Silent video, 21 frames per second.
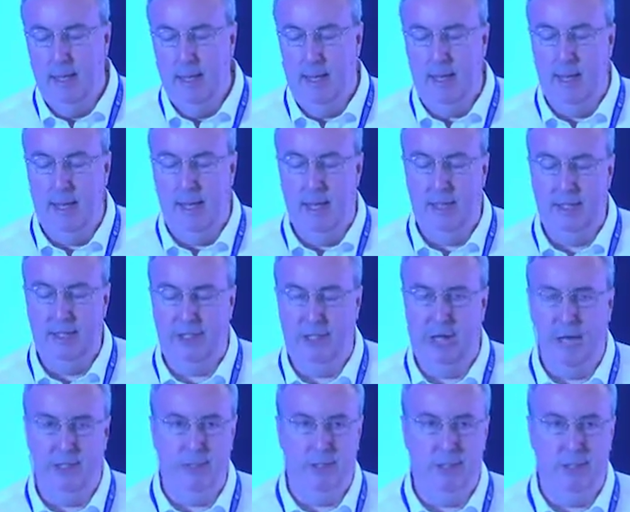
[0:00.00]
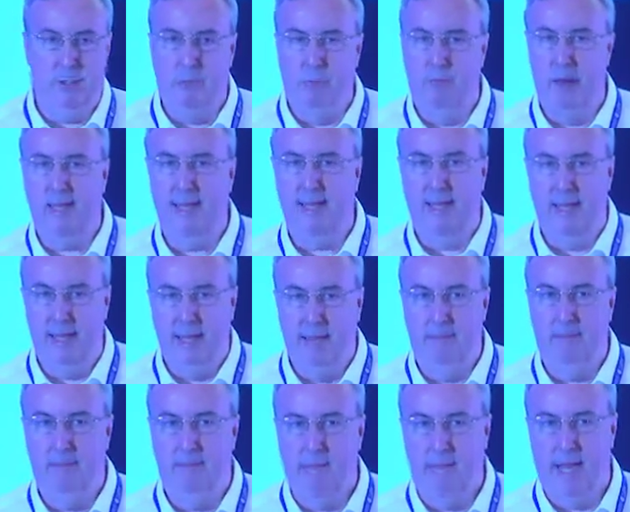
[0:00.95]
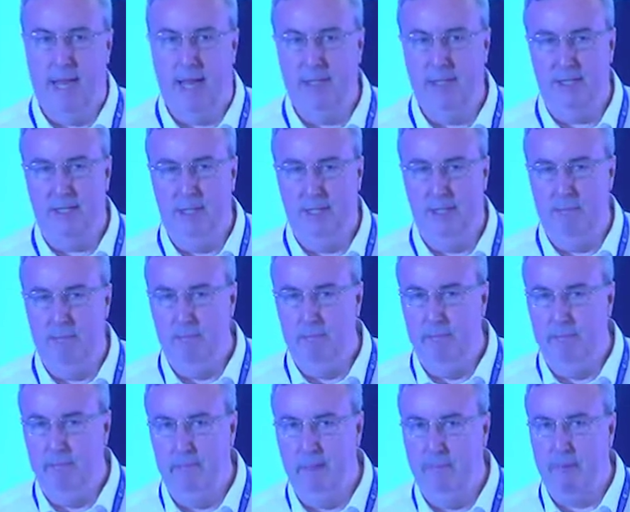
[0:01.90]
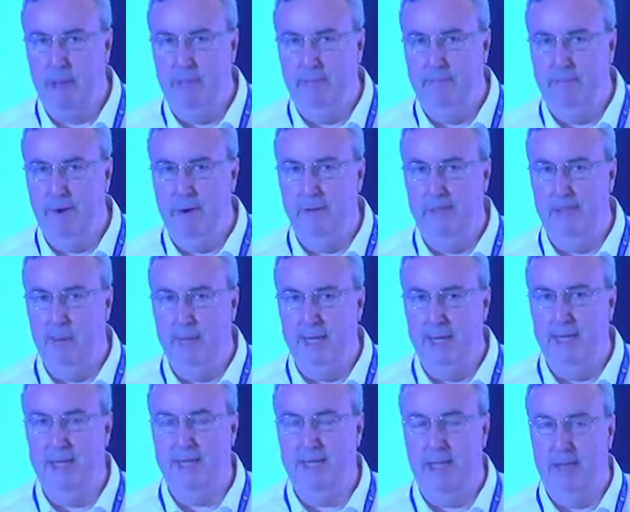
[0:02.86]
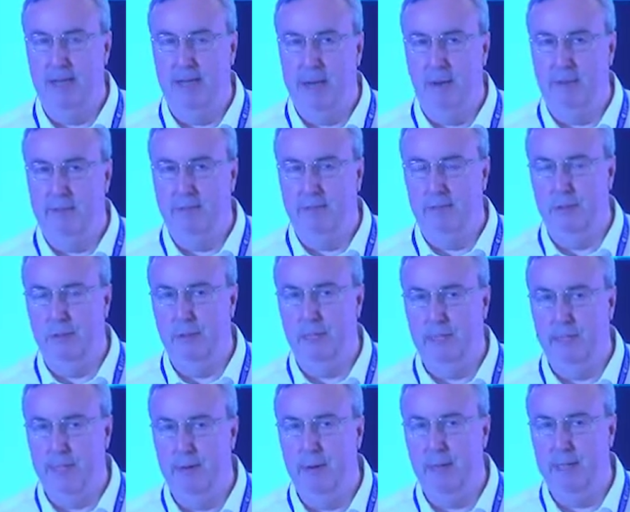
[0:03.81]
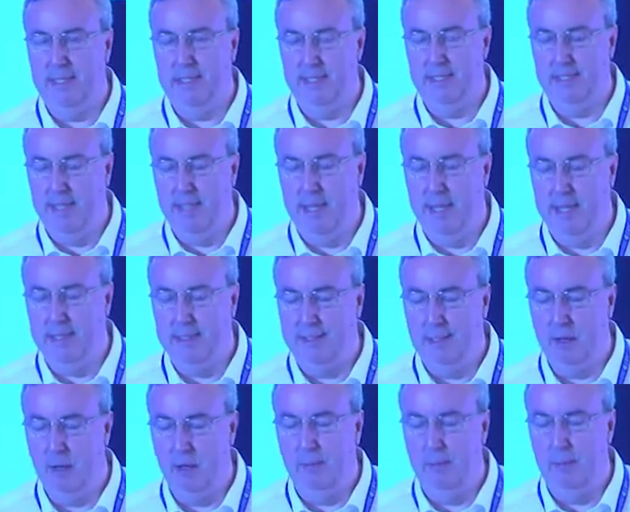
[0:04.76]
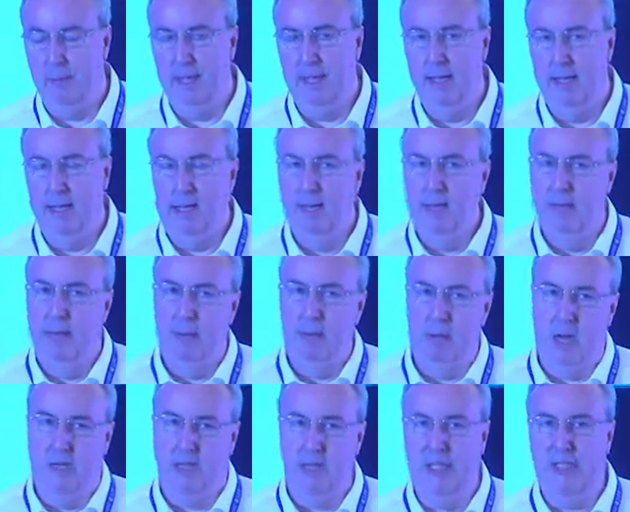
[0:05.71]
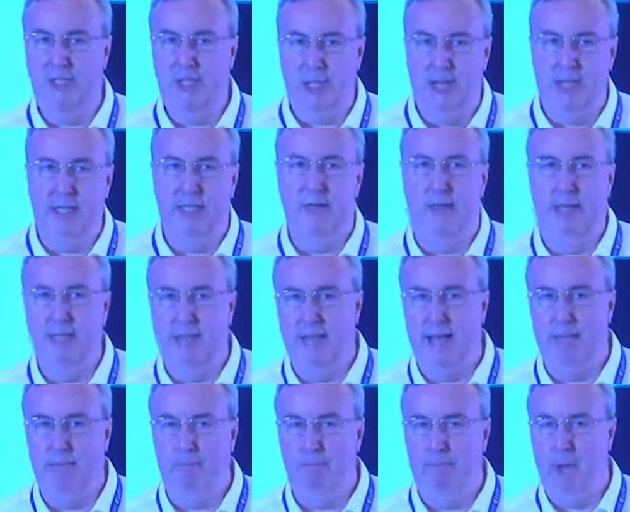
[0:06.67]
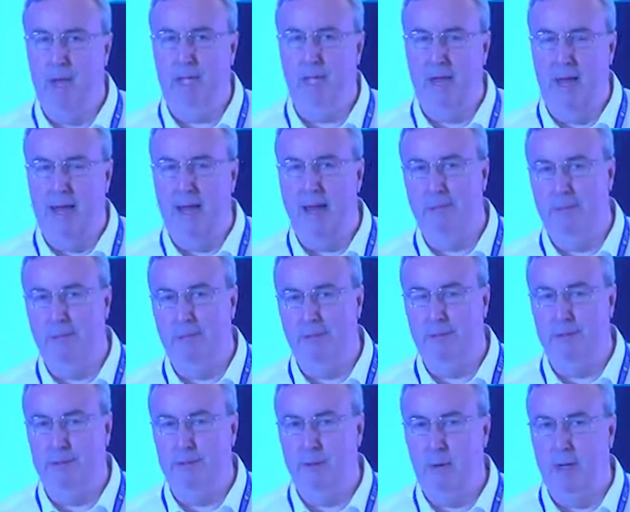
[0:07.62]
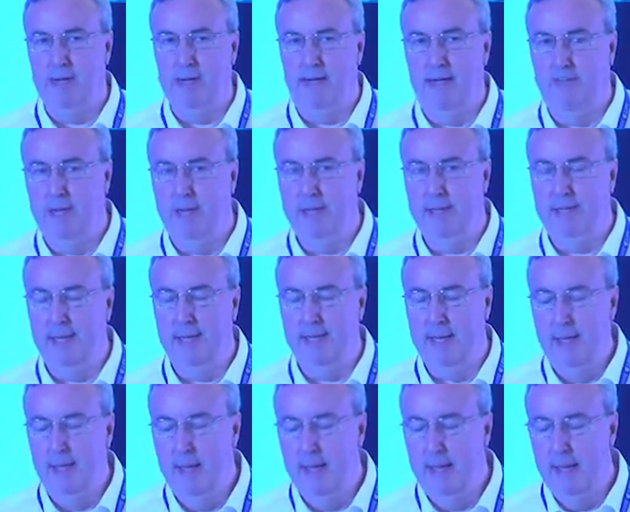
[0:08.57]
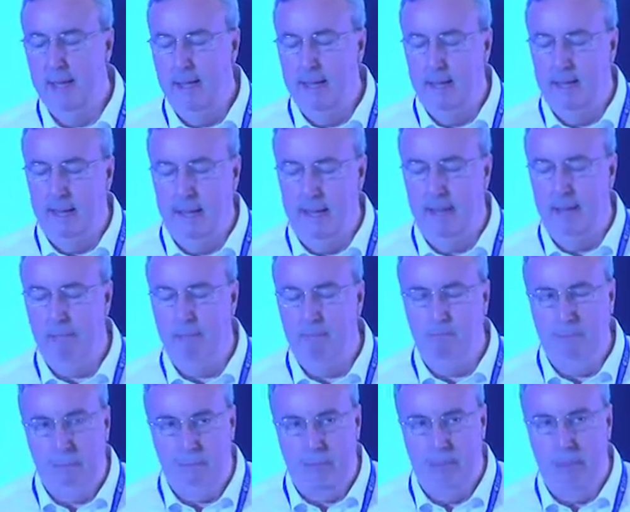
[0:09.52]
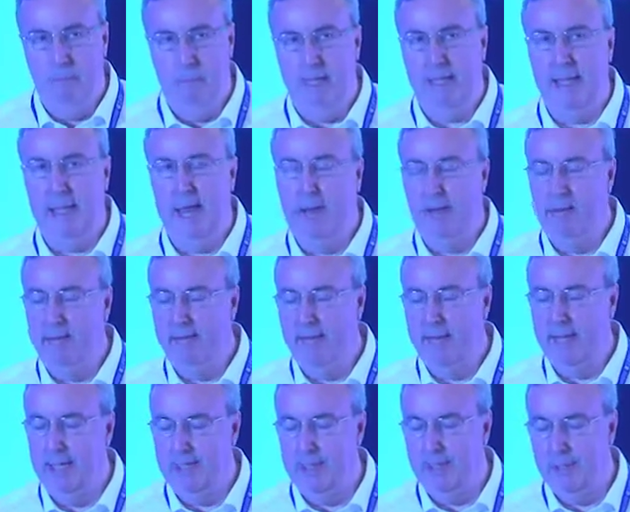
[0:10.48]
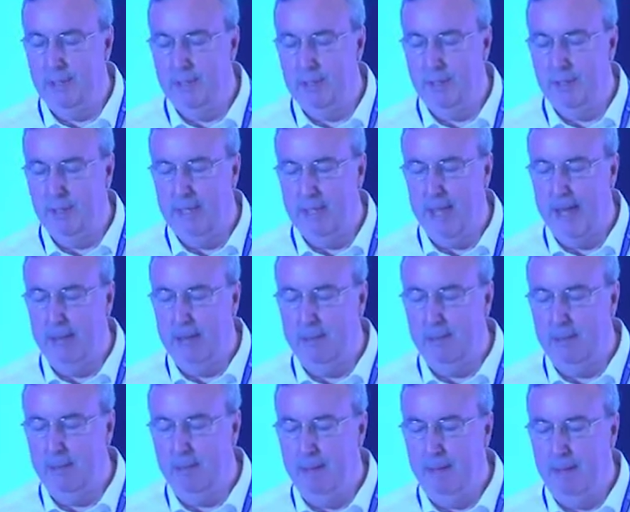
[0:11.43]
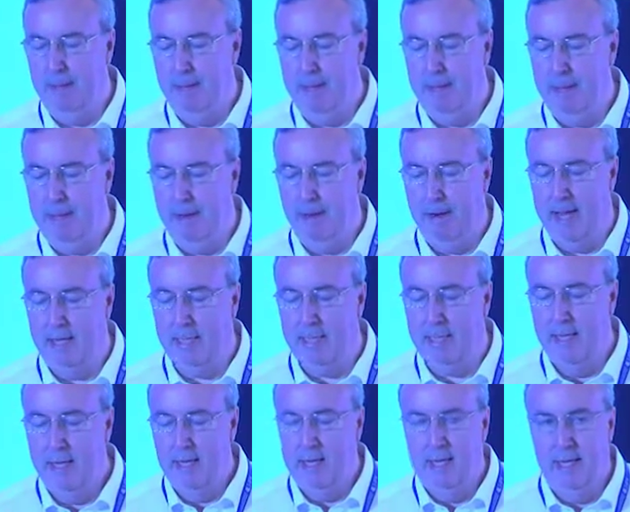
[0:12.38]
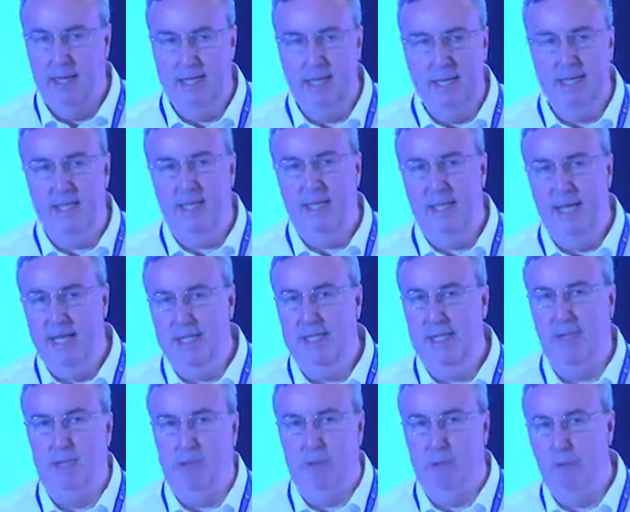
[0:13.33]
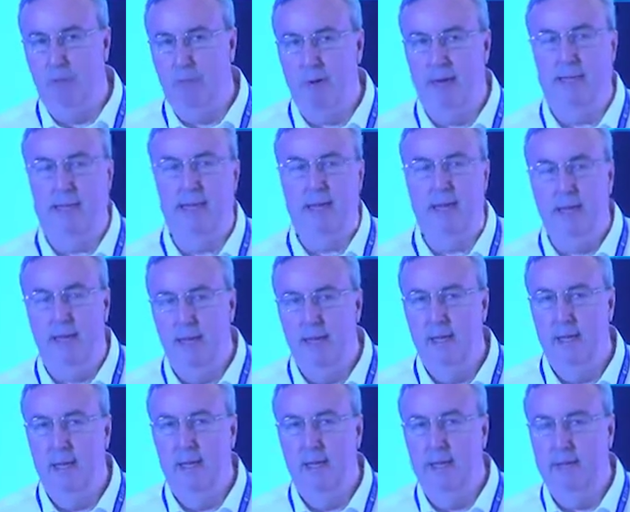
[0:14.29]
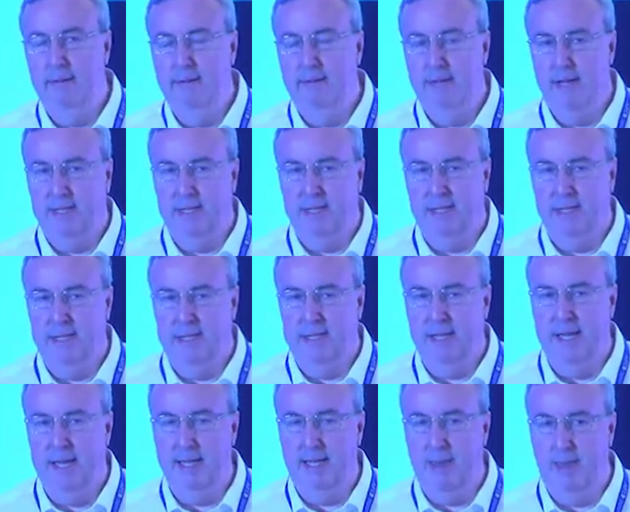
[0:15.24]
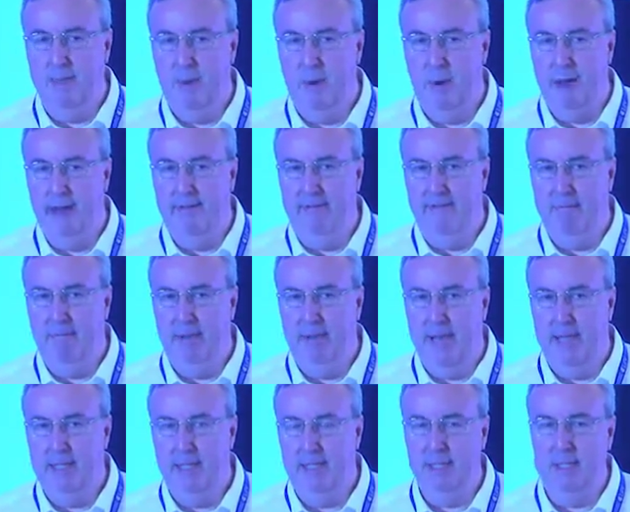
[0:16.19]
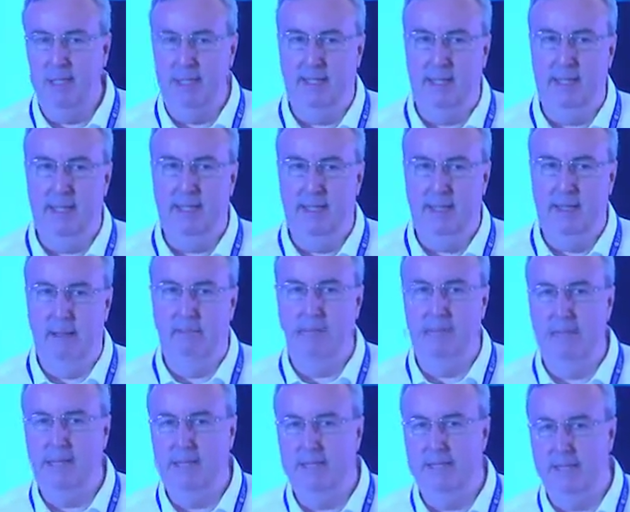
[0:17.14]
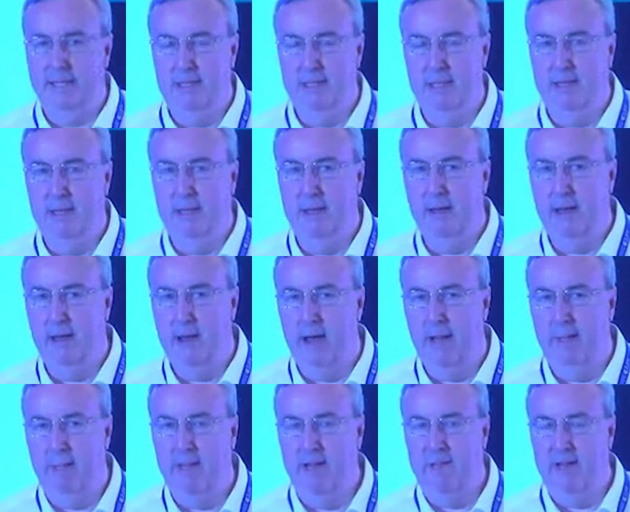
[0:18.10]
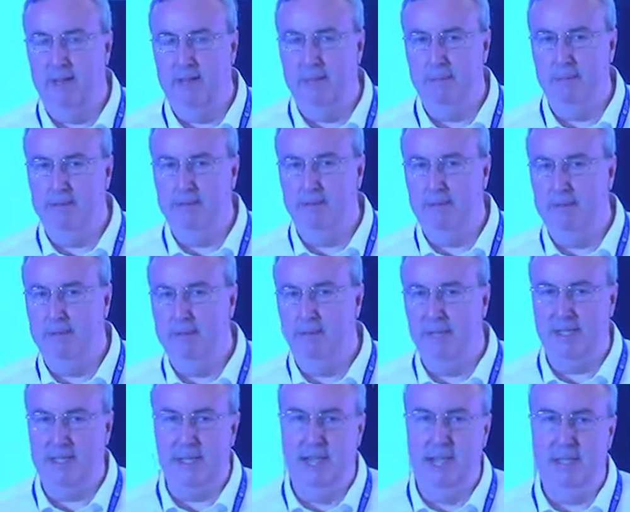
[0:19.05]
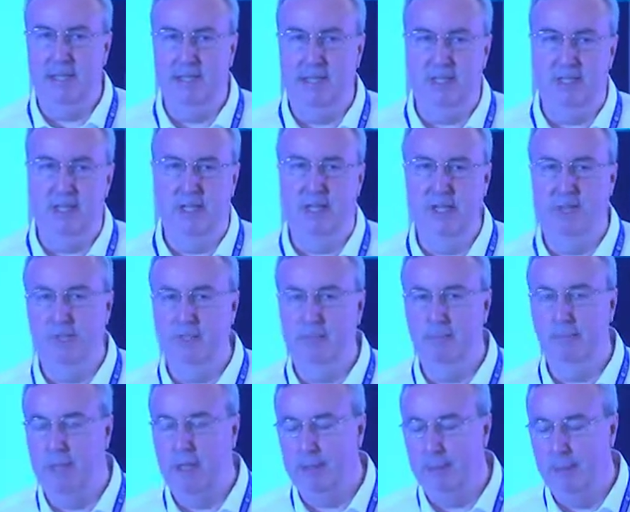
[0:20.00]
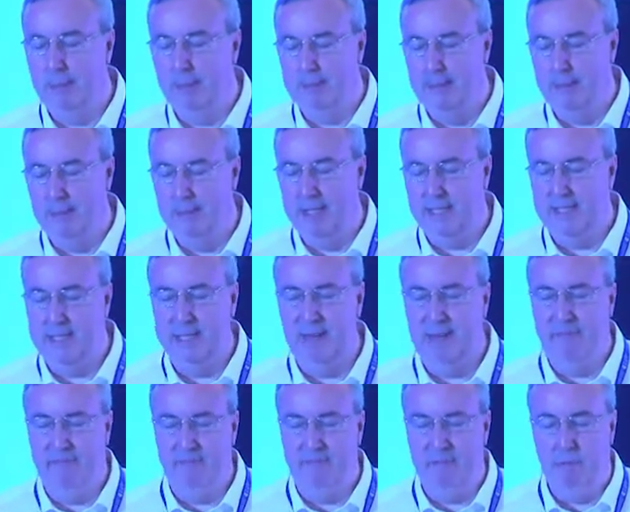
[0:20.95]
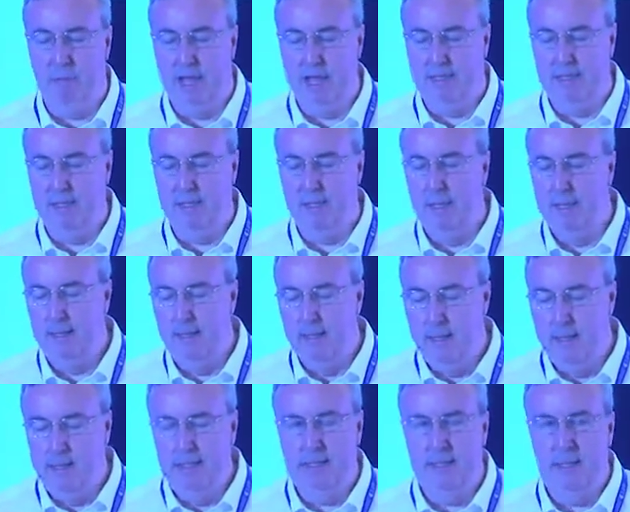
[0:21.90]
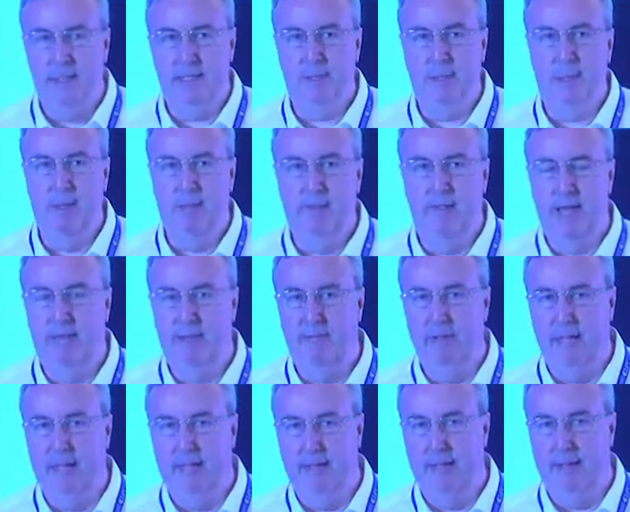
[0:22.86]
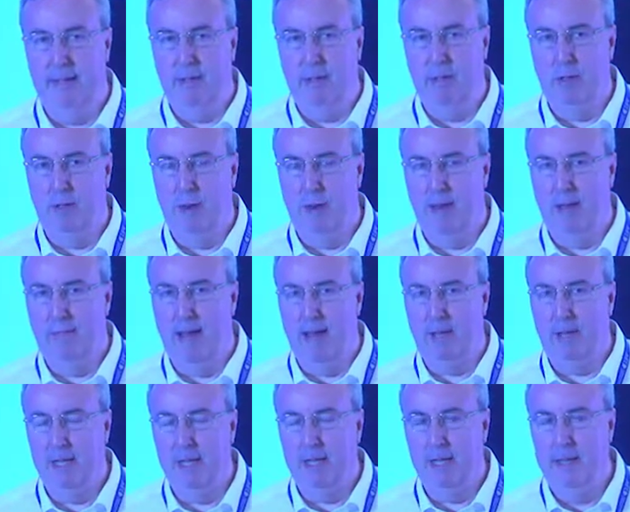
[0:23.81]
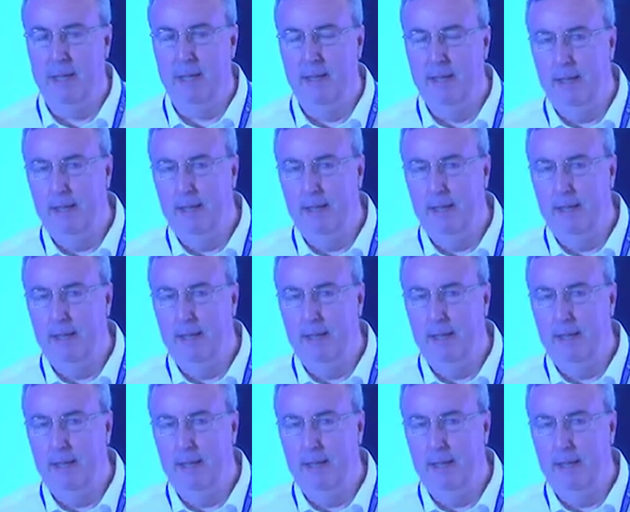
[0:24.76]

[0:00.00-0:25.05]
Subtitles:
And China's already, actually, about 3 or 4 years ago, overtook the US as the biggest economy. At market exchange rates, that might not happen until 2030, but now I think it's already happened at PPP rates. And Indonesia is already, in 2016, up to 8th place, and indeed the latest IMF estimates for 2018 suggest it might already be in 7th place. So it's moving up the league table quite rapidly.